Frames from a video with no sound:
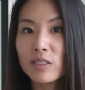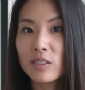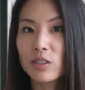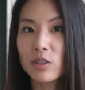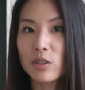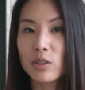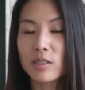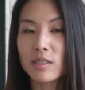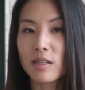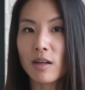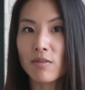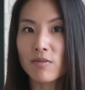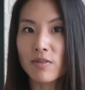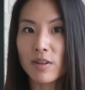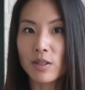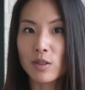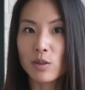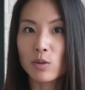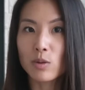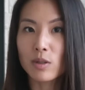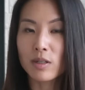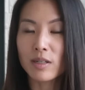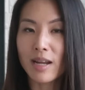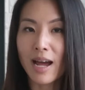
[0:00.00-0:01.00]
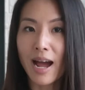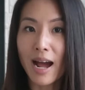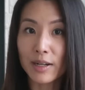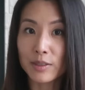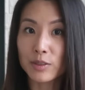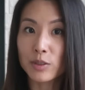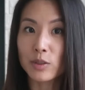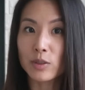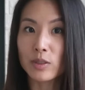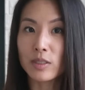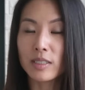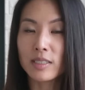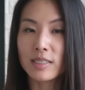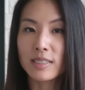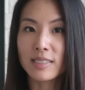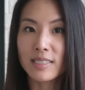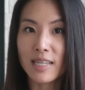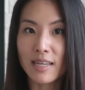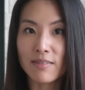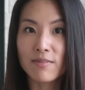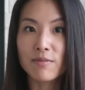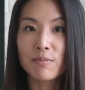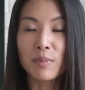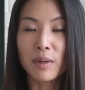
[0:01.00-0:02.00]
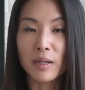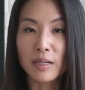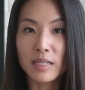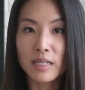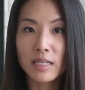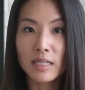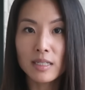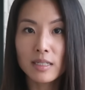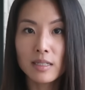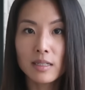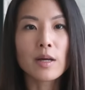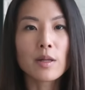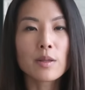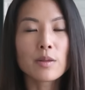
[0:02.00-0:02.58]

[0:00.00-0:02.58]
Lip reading: to yourself that you can actually save money,